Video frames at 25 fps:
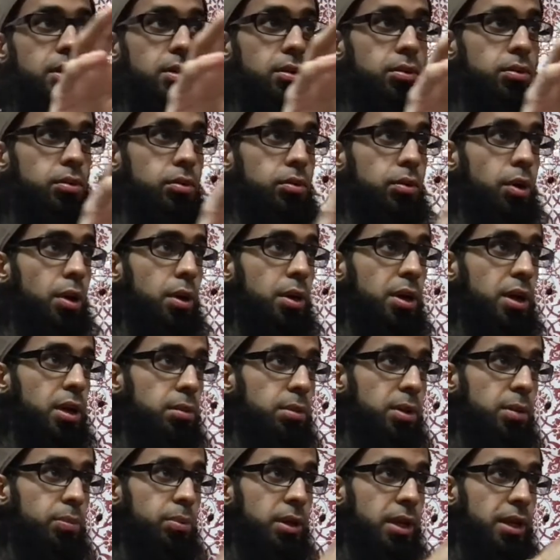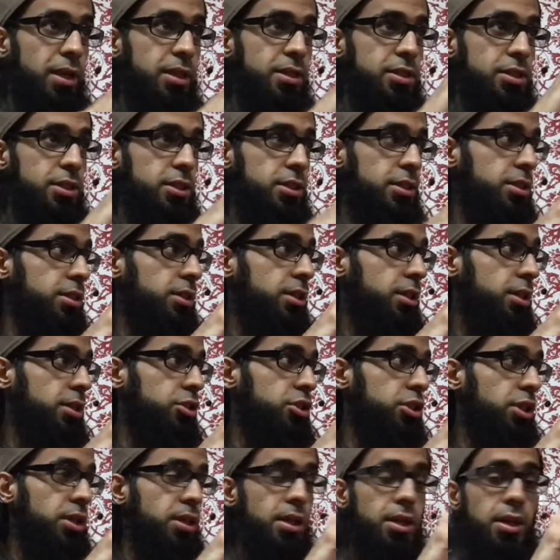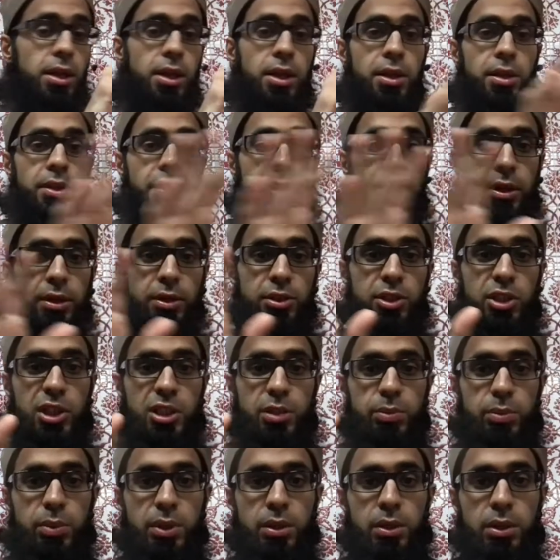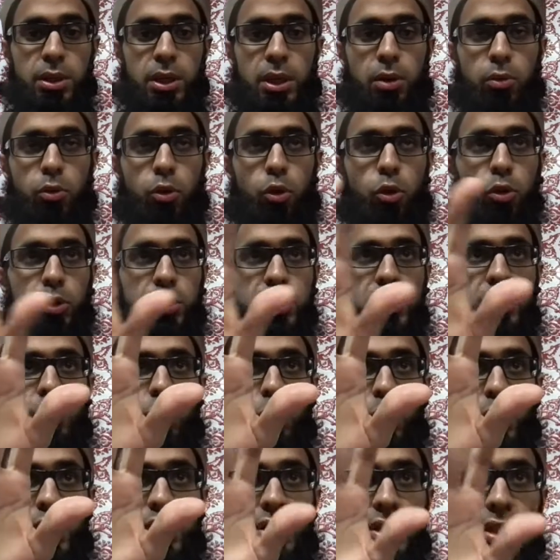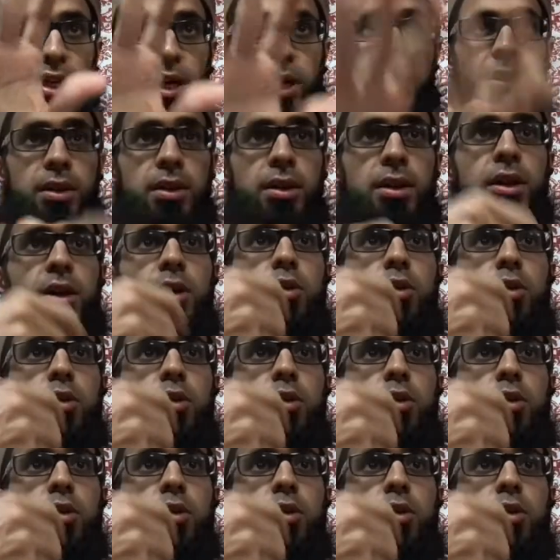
who are going to be placed in Jannah, their judgment was done